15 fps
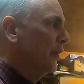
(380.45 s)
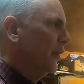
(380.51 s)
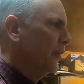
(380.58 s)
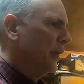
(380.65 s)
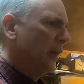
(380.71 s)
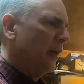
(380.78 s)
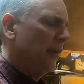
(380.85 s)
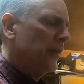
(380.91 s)

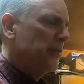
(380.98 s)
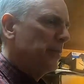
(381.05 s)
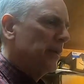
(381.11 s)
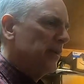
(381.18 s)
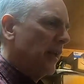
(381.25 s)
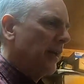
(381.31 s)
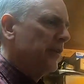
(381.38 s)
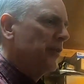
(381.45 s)
undercarriage
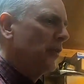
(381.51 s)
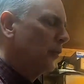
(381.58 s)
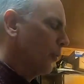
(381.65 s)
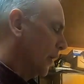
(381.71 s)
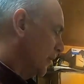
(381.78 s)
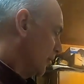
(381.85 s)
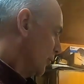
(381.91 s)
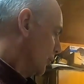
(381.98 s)
protection
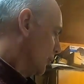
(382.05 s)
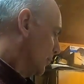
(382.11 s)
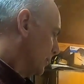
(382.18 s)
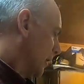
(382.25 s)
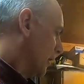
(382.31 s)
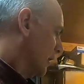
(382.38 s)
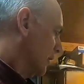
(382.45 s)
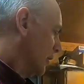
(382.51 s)
when you
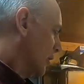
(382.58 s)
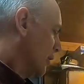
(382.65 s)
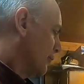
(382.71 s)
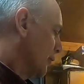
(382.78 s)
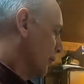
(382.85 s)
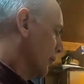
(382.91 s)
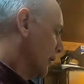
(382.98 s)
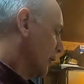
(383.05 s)

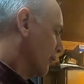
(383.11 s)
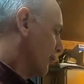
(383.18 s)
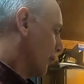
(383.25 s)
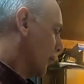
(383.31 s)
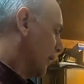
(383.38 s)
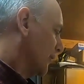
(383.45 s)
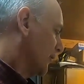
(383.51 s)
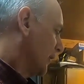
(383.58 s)
off-road in a
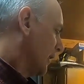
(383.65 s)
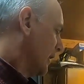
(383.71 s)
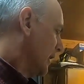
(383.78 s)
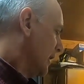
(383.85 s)
forest.